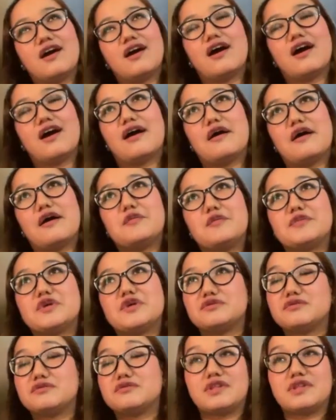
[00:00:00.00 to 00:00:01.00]
uh,
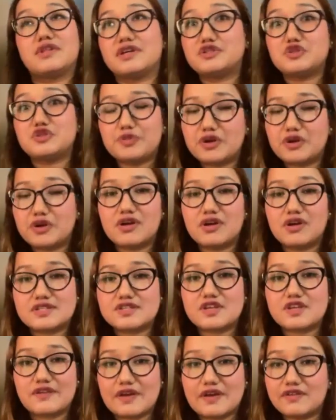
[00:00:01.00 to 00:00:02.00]
the tuberculosis
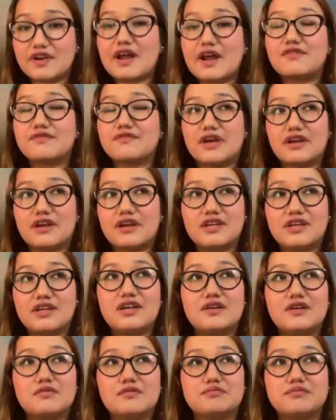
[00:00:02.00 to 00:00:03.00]
survivor are very
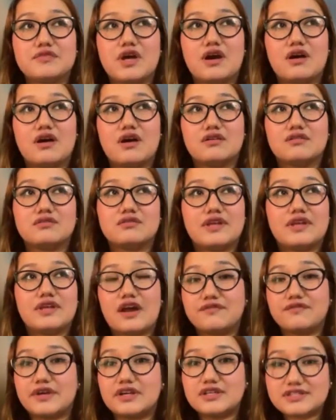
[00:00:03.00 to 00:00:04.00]
uh, they
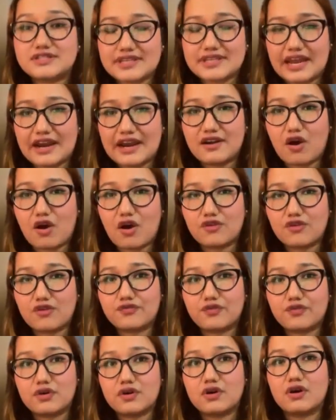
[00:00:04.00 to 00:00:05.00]
are very scared of
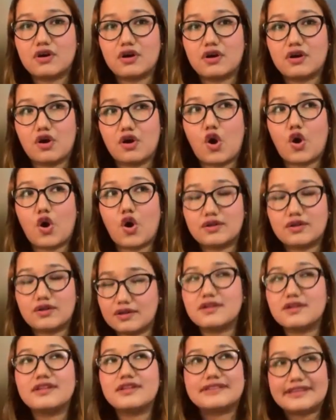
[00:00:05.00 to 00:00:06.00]
uh,
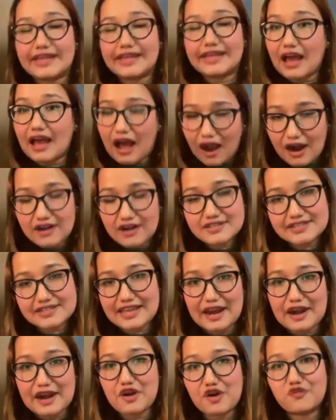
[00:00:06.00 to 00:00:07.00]
they are
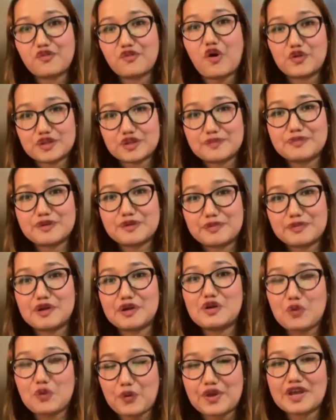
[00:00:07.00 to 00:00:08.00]
scared of other people
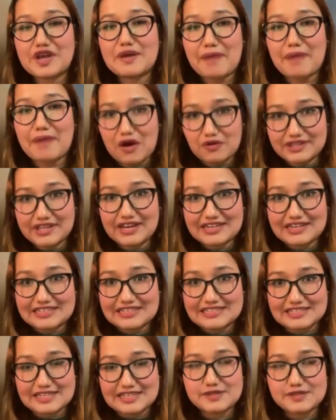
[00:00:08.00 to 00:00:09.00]
knowing about their
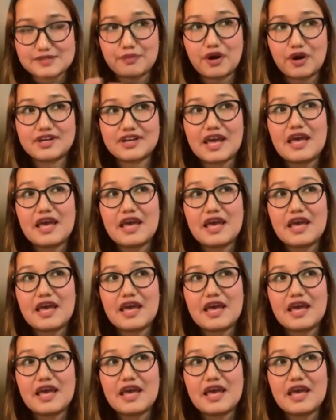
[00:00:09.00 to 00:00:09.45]
disease but